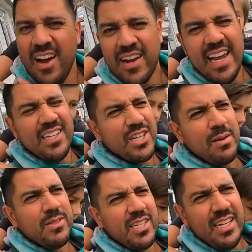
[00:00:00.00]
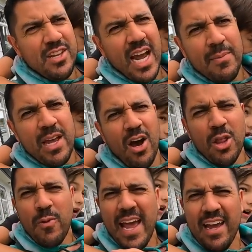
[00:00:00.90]
Okay, Jameson, you got me
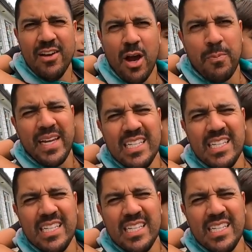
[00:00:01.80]
all the way out here on